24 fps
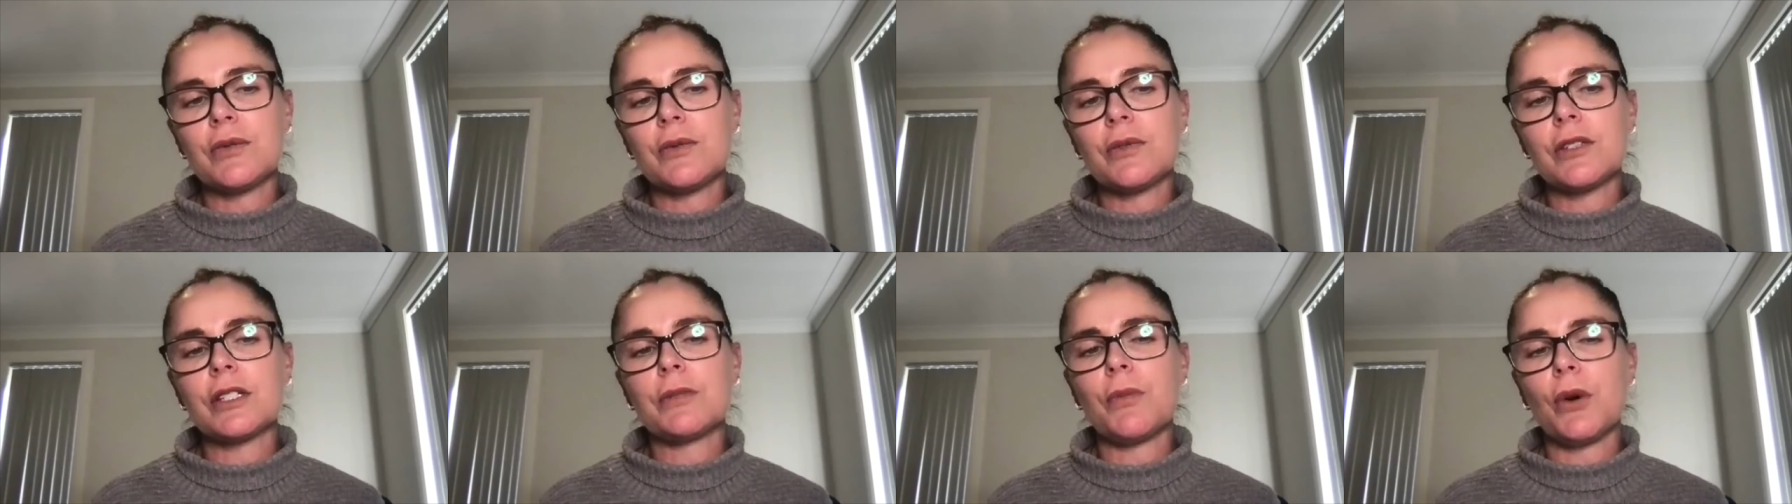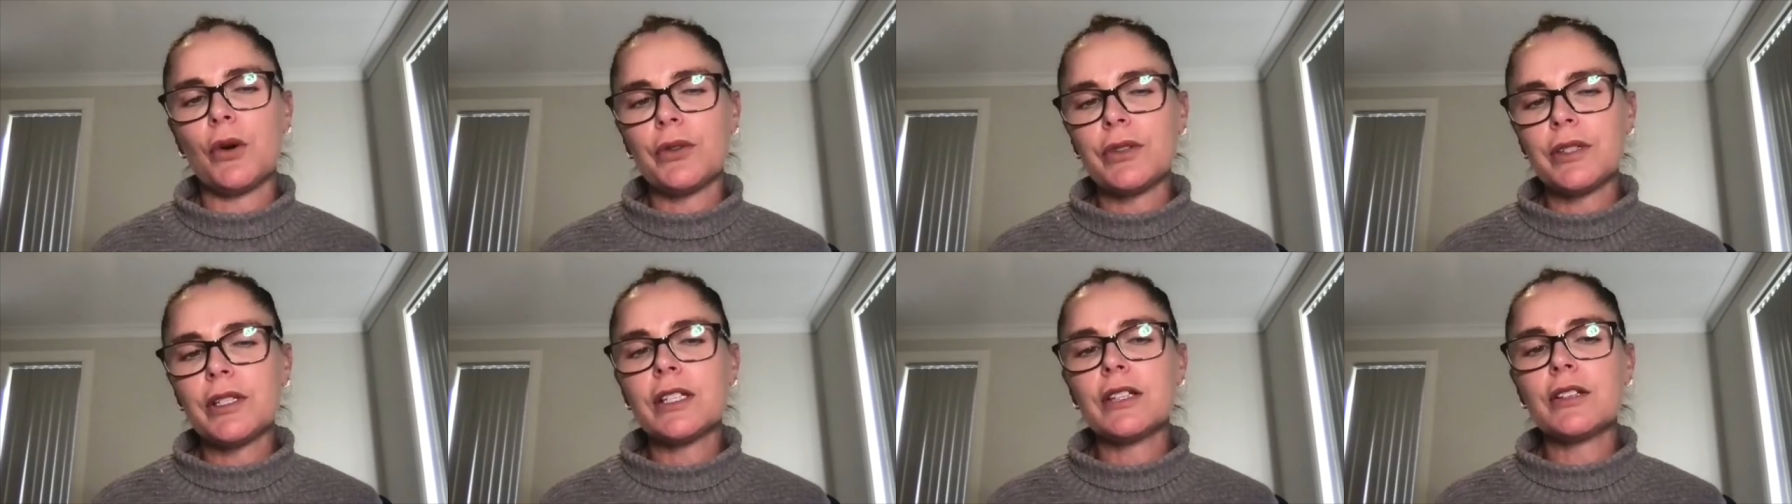
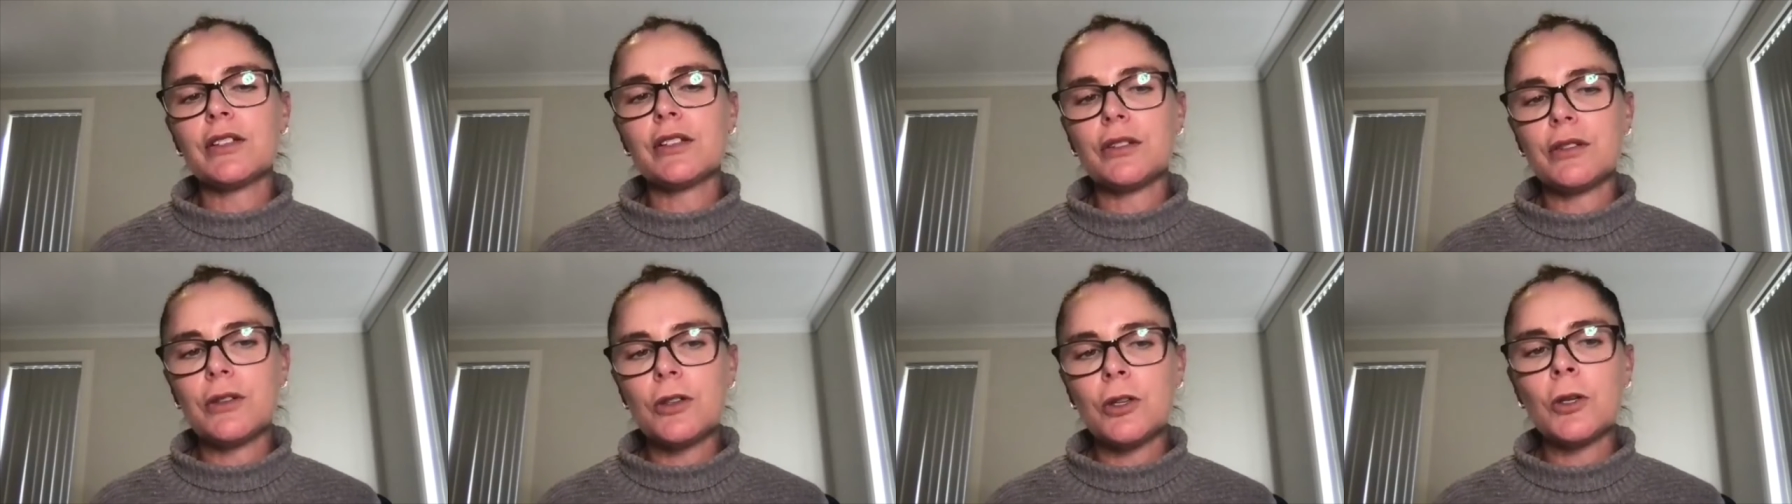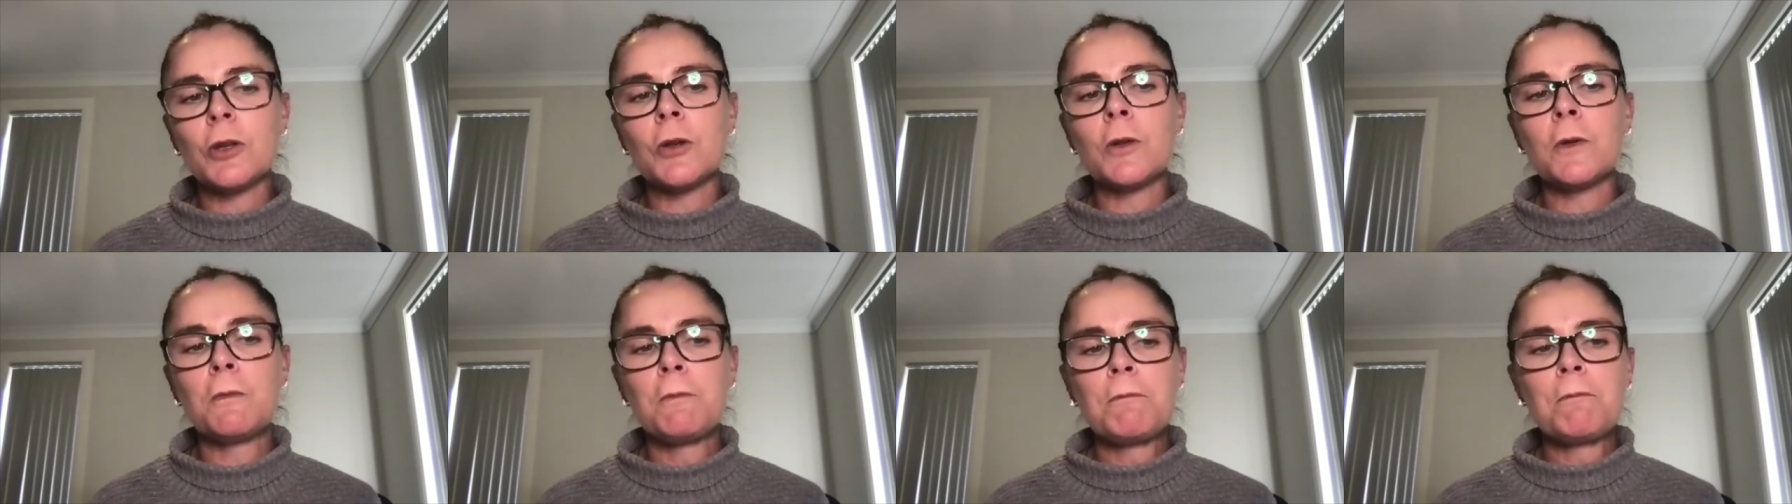responding to
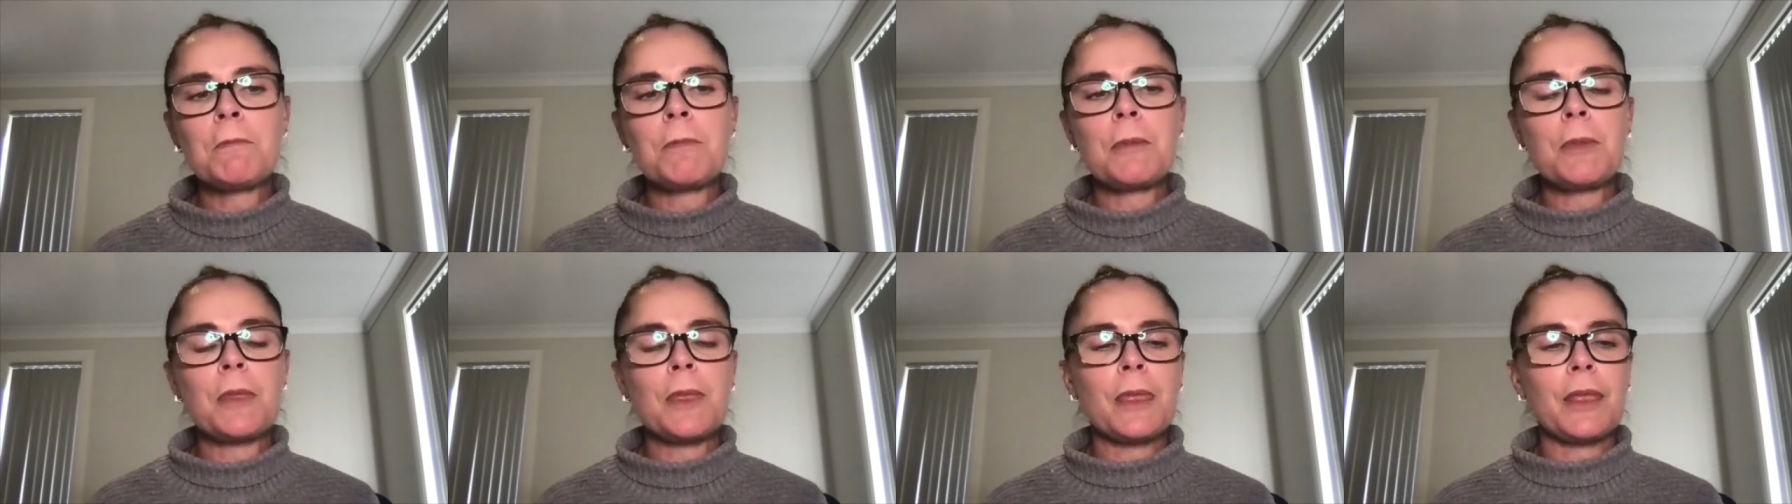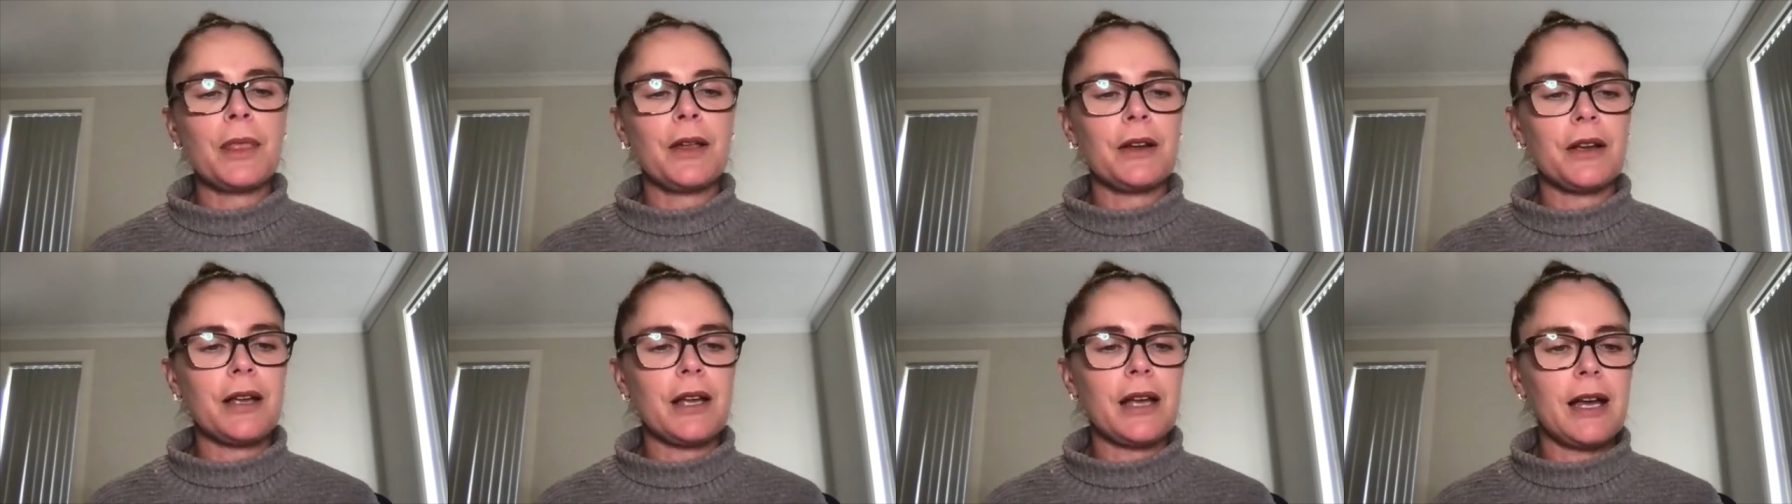you.
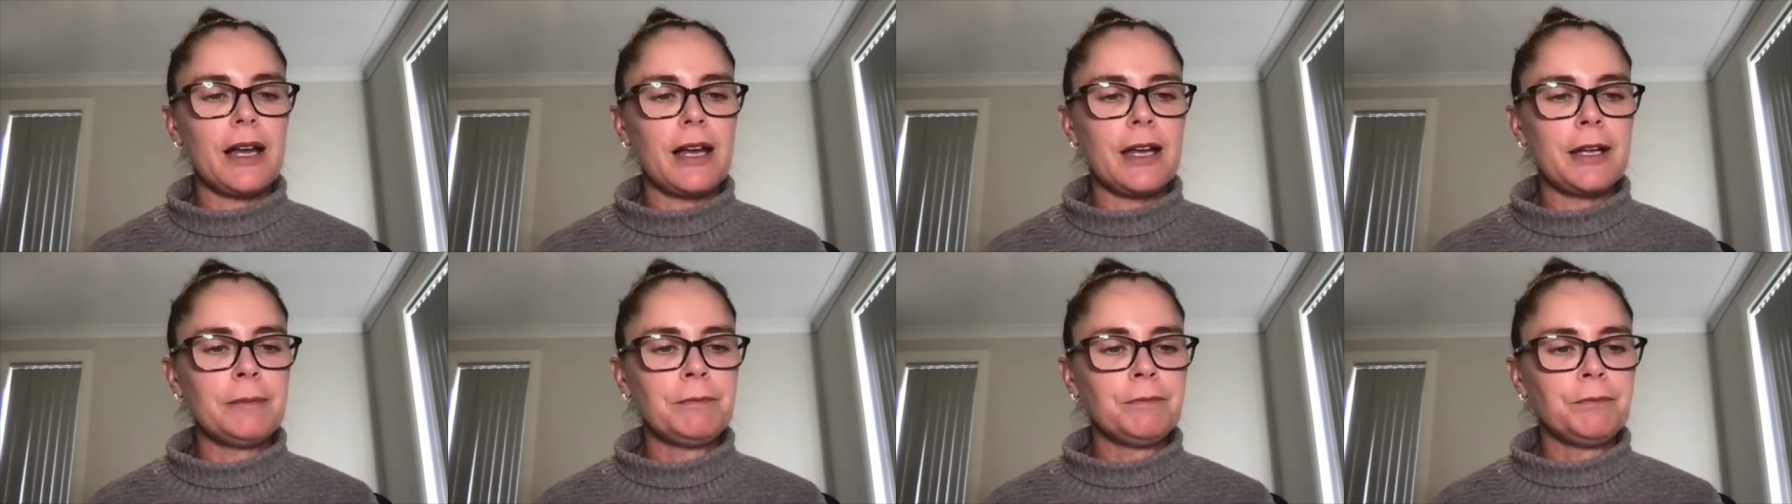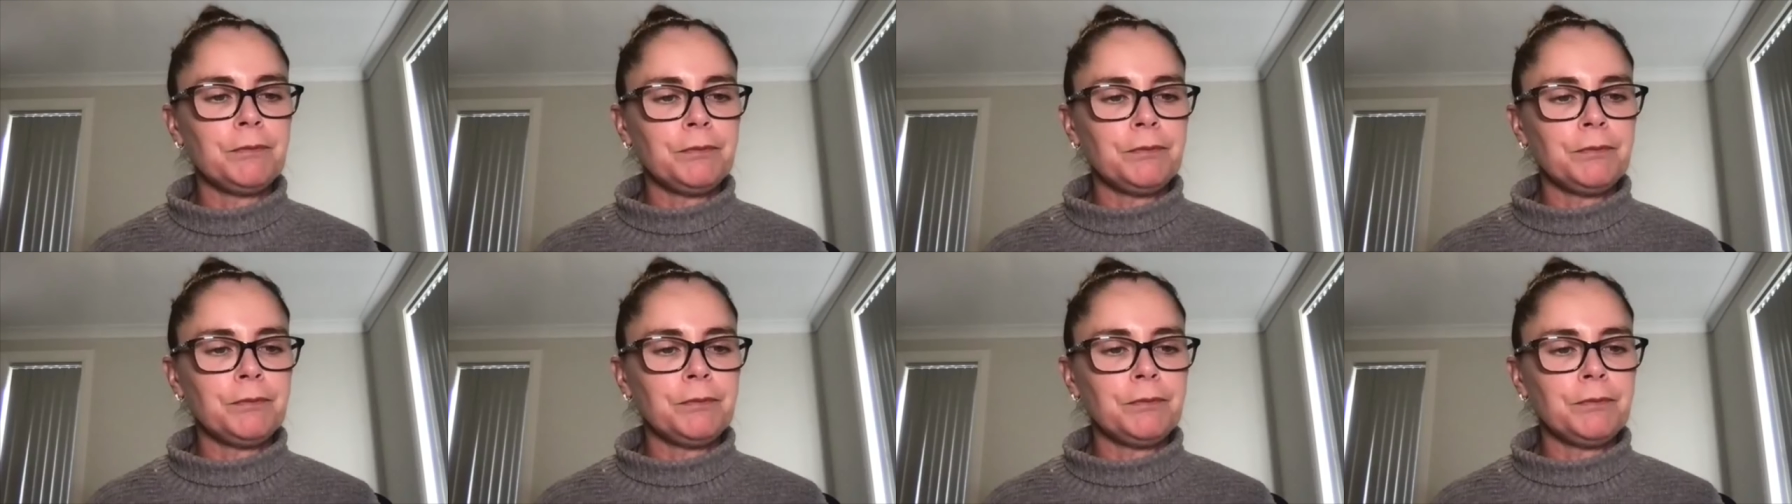Okay.